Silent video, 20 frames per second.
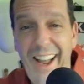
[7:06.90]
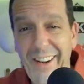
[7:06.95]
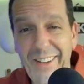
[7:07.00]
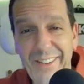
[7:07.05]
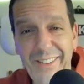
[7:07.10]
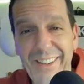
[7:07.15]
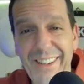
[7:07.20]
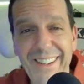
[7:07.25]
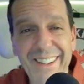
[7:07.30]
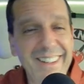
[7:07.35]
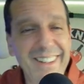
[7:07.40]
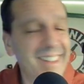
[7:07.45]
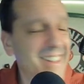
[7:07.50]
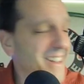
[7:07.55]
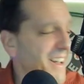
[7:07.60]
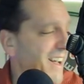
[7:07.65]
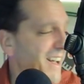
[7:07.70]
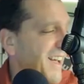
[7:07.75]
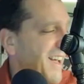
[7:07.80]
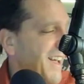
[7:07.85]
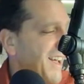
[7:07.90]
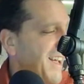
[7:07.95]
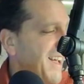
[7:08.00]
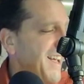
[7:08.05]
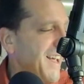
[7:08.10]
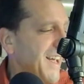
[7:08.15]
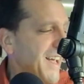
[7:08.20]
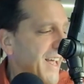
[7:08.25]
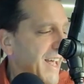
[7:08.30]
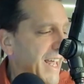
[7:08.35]
I don't know.
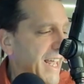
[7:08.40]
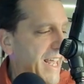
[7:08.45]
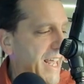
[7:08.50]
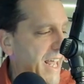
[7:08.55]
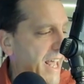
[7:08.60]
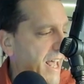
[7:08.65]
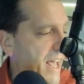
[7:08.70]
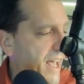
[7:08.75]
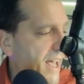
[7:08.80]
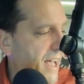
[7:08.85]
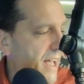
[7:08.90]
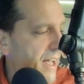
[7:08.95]
Yeah.